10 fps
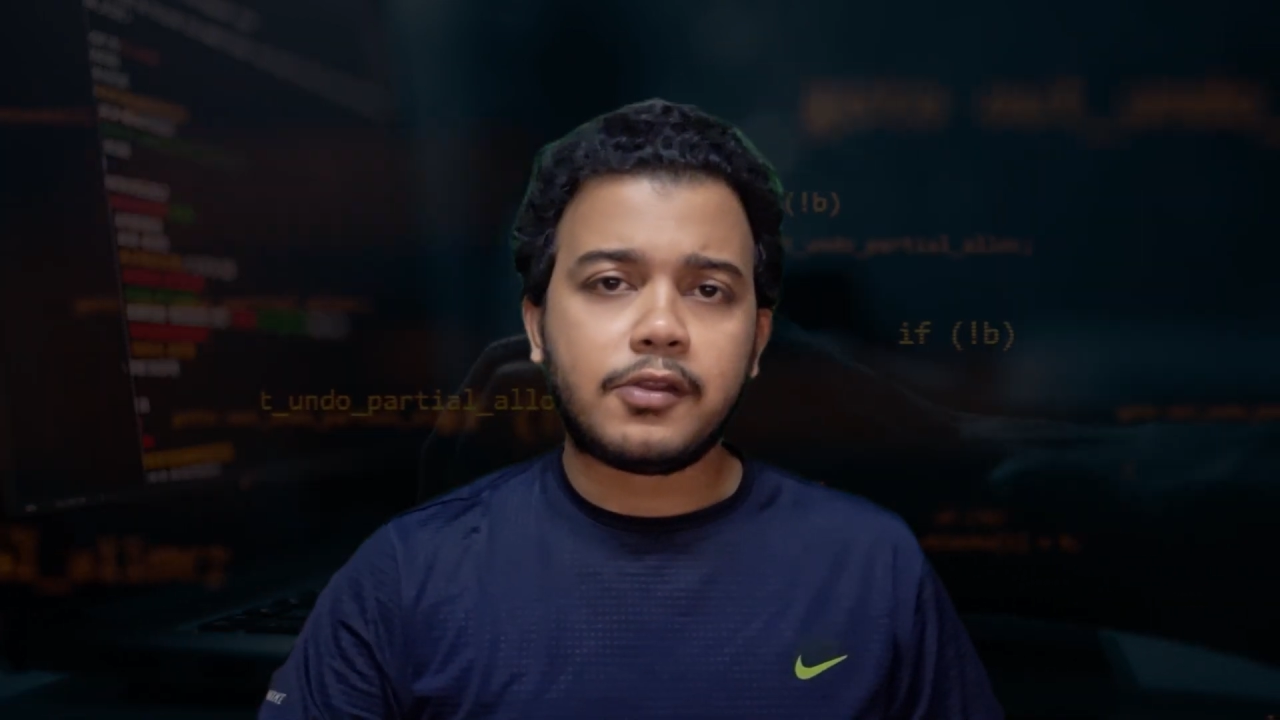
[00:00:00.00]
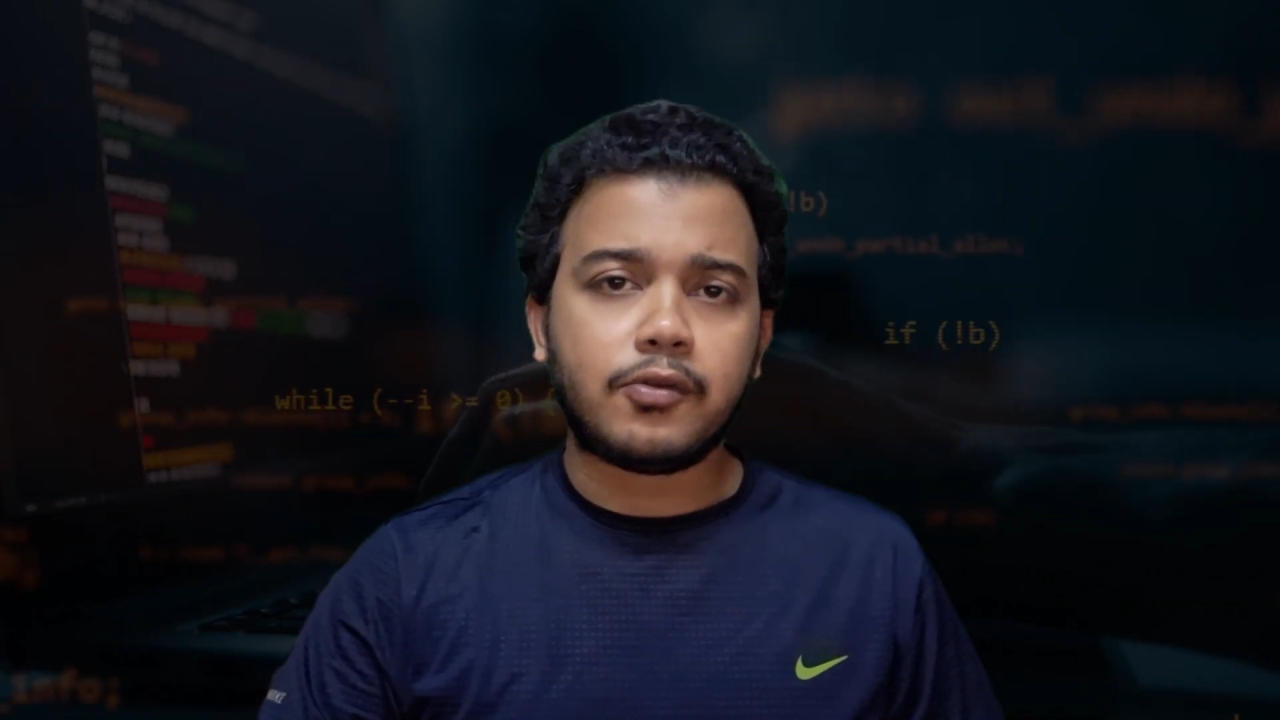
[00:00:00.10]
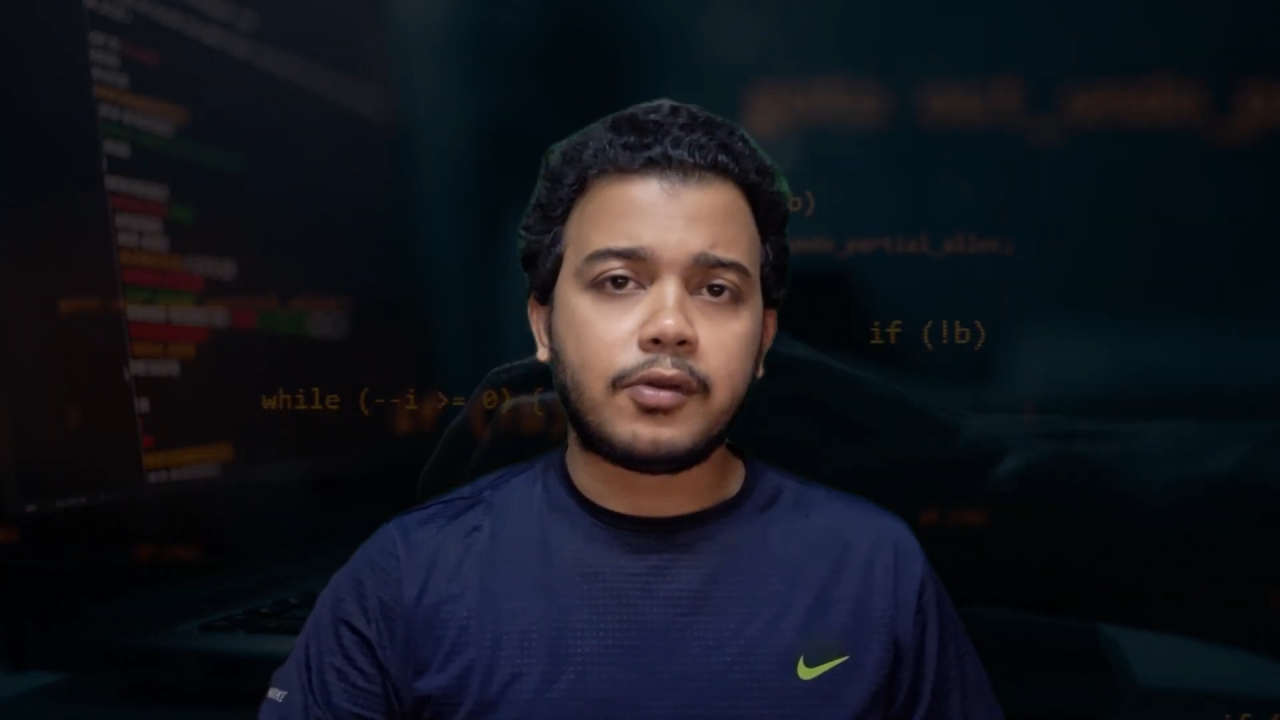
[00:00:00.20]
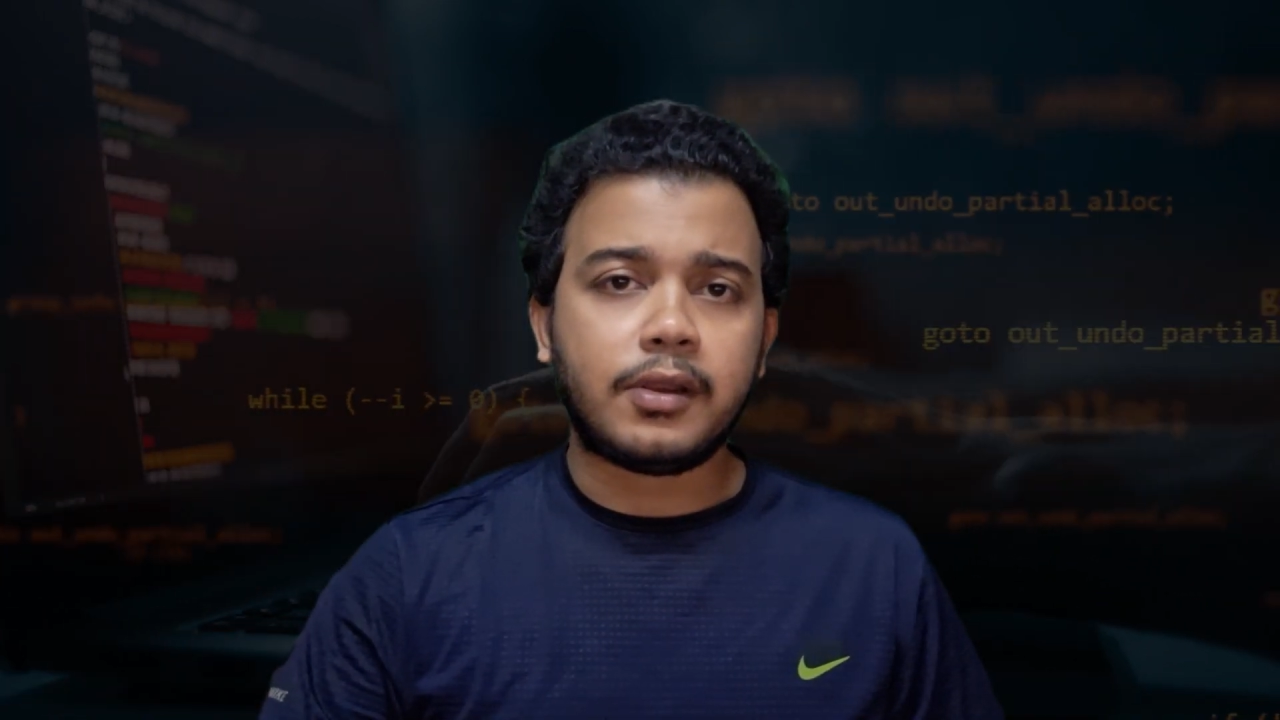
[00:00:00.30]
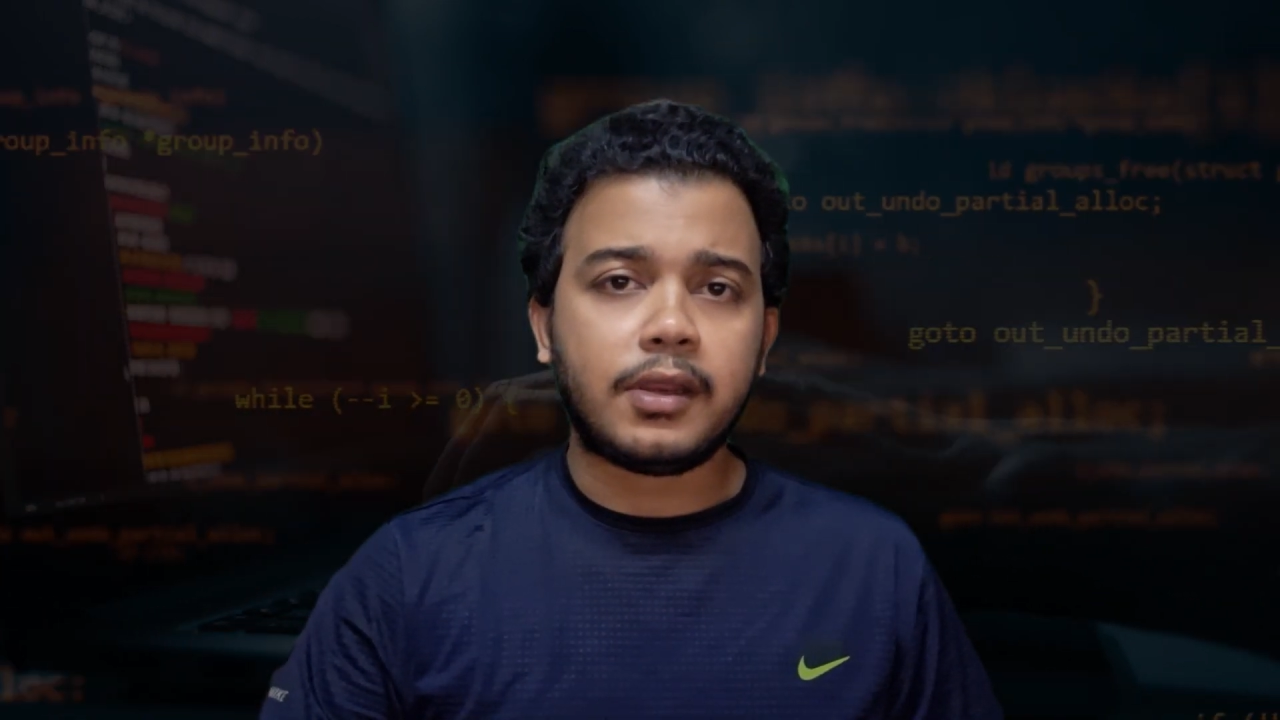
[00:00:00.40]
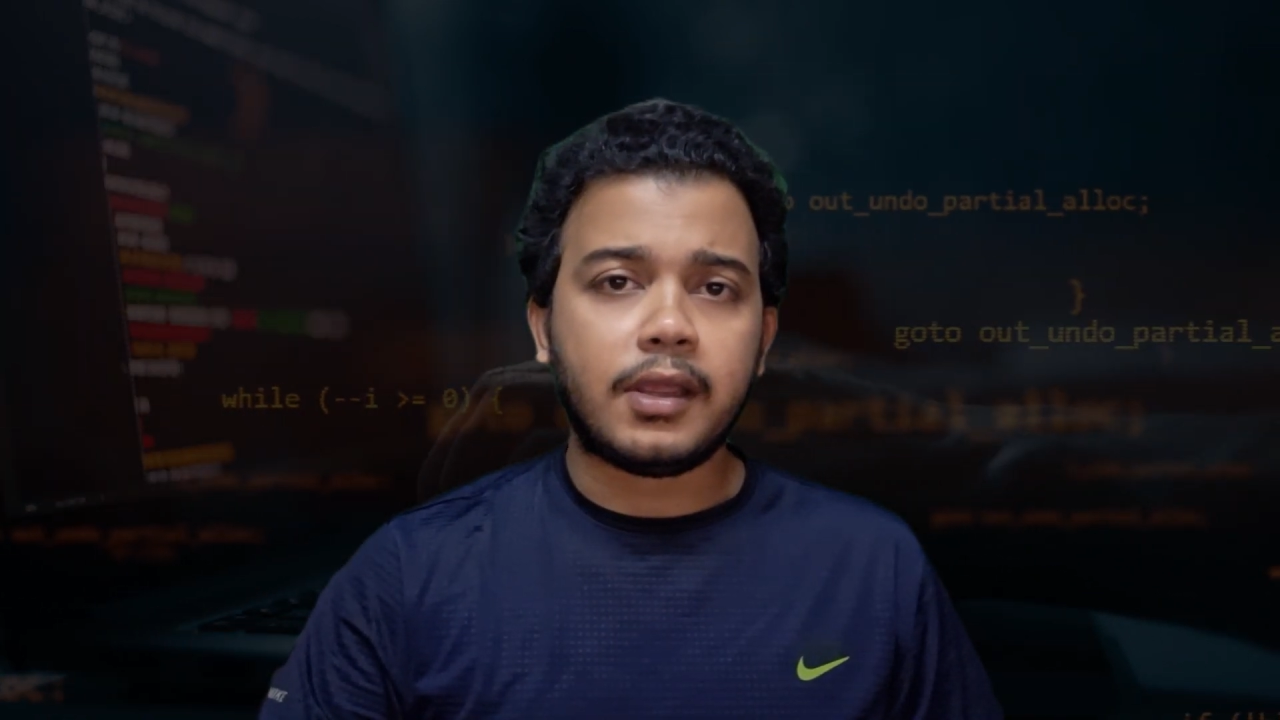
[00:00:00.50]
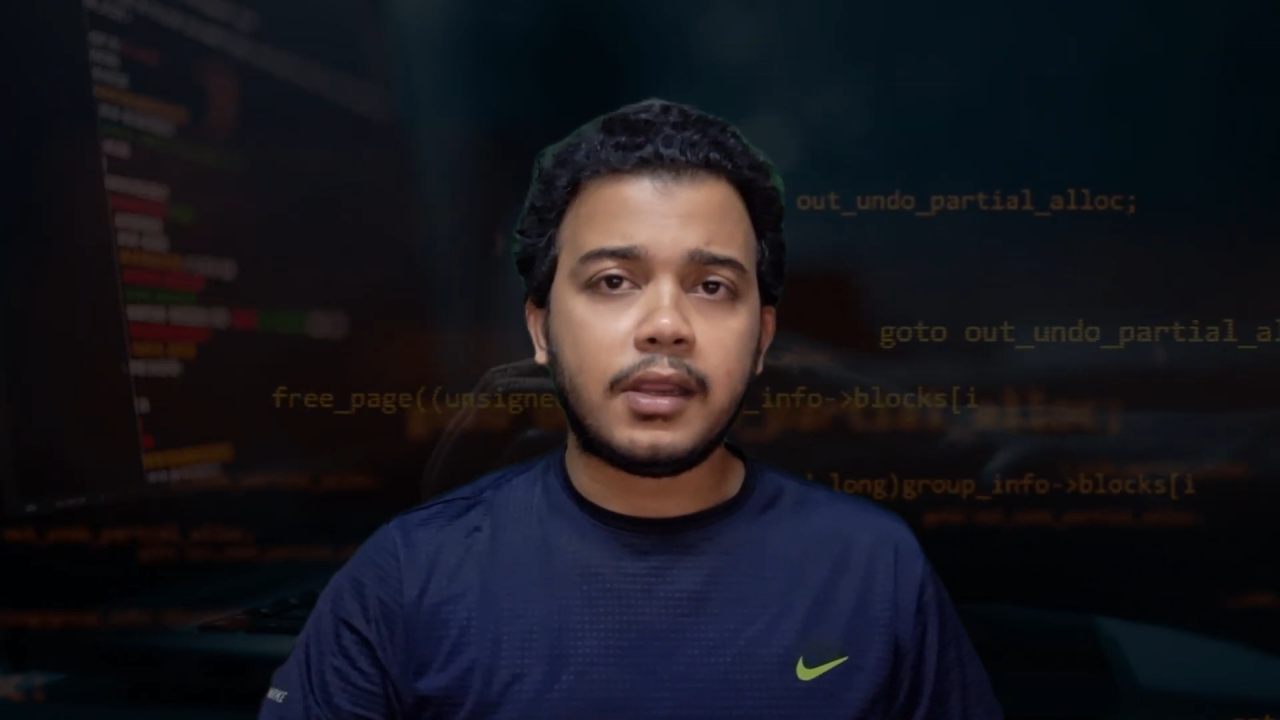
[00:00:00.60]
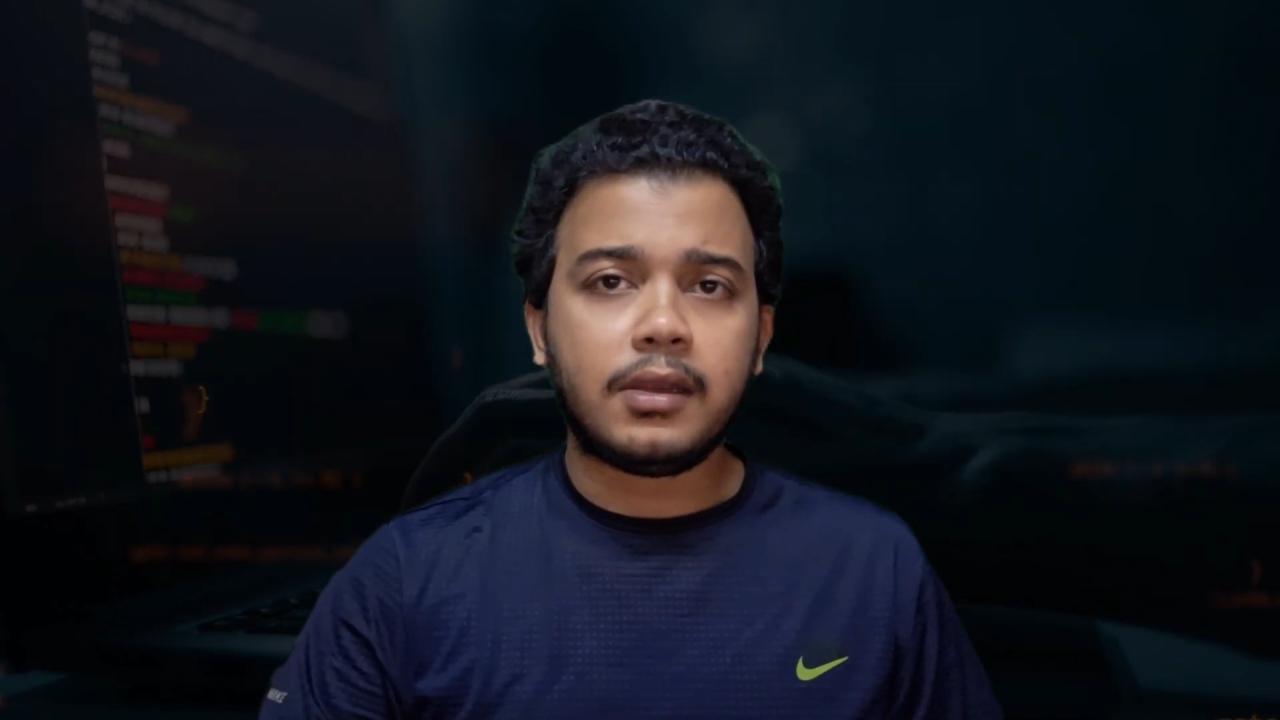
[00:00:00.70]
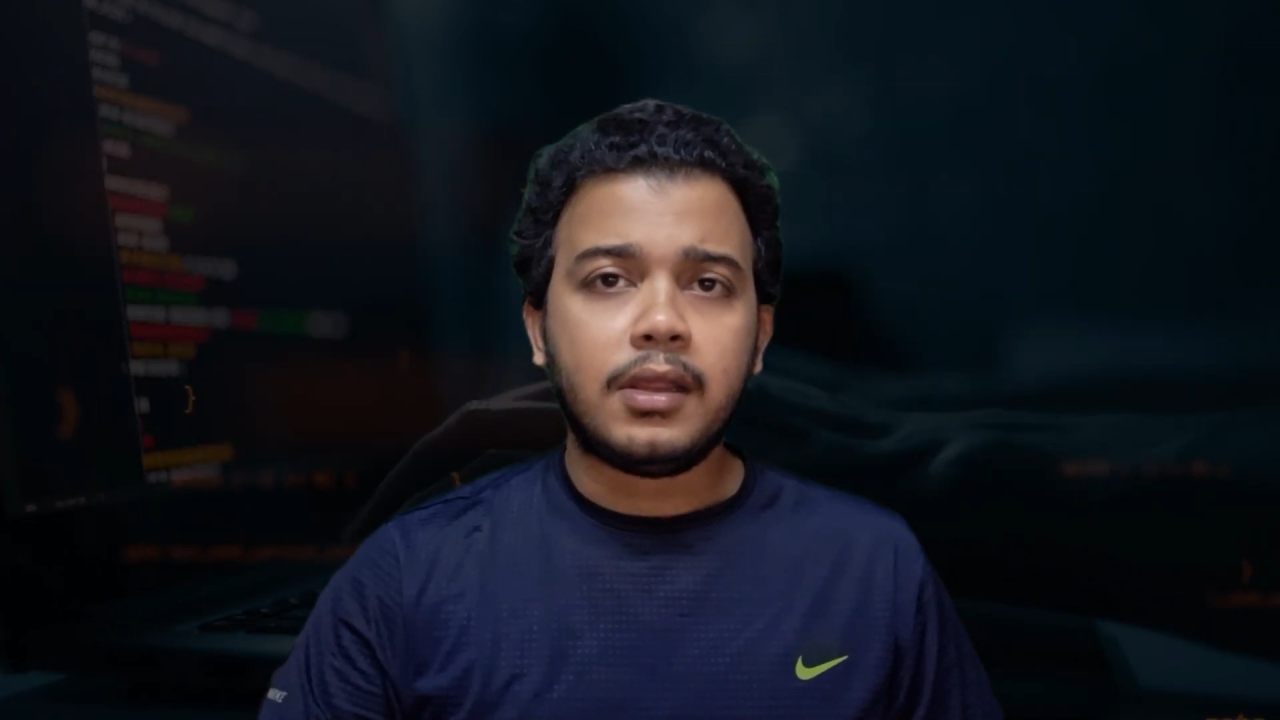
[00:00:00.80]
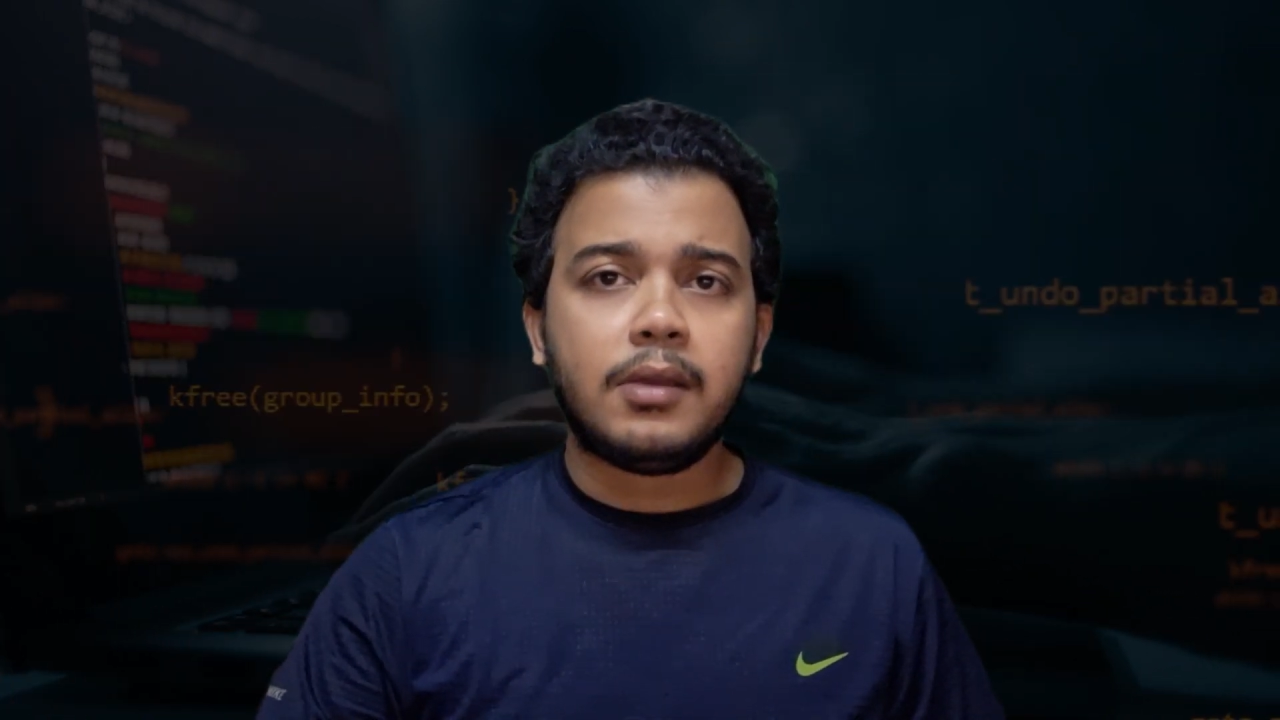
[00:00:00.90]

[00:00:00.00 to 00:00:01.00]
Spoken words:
to create